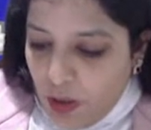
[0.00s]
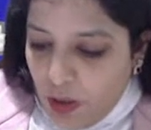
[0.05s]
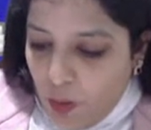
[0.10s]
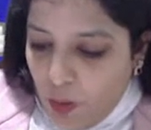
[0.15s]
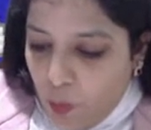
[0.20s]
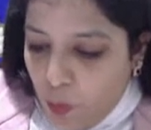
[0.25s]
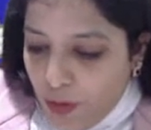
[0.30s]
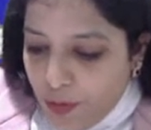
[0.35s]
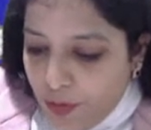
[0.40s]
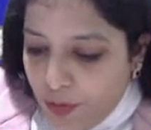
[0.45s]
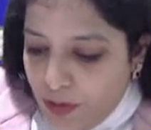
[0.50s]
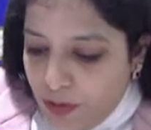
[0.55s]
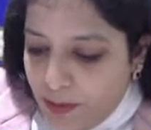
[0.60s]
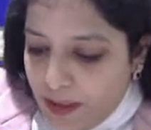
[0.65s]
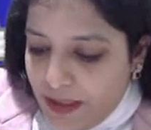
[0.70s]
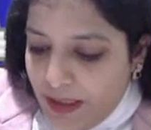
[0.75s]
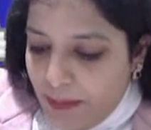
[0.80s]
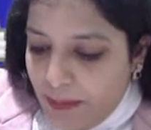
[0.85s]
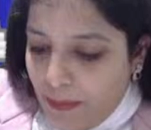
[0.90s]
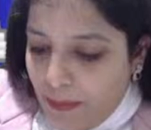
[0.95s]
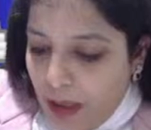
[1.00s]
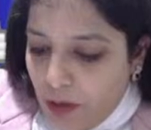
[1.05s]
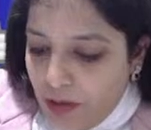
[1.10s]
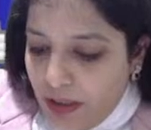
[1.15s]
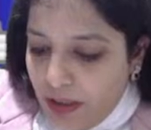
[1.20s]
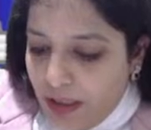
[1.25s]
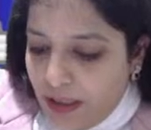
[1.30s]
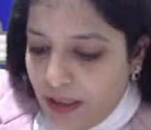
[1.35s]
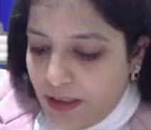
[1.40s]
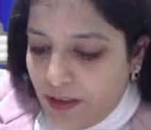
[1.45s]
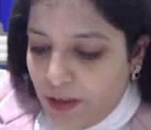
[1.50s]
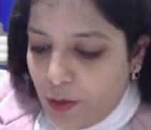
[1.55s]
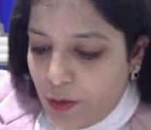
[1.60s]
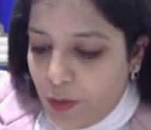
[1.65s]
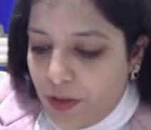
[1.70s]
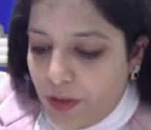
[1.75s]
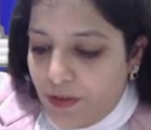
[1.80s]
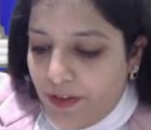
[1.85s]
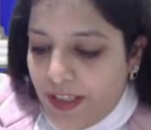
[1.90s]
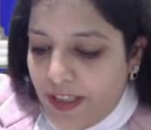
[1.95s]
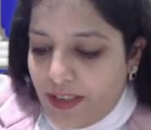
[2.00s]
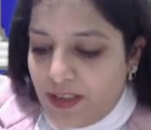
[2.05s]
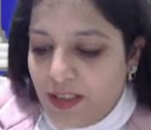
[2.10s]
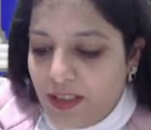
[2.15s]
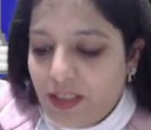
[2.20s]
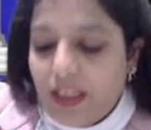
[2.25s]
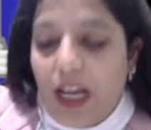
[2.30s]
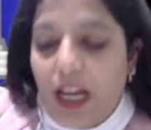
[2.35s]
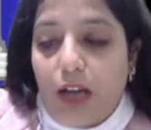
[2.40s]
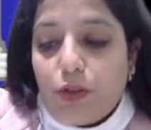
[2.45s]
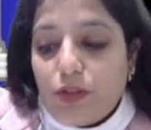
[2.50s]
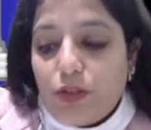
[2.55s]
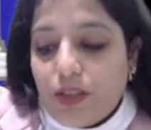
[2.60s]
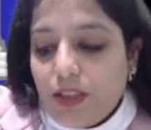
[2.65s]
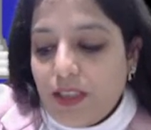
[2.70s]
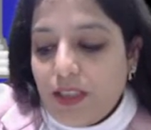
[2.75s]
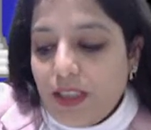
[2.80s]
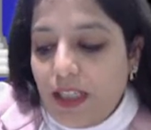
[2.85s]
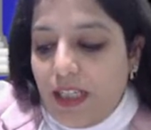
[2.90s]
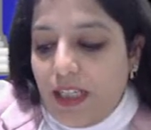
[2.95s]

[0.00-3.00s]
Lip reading: What will be the amount? You invested 1000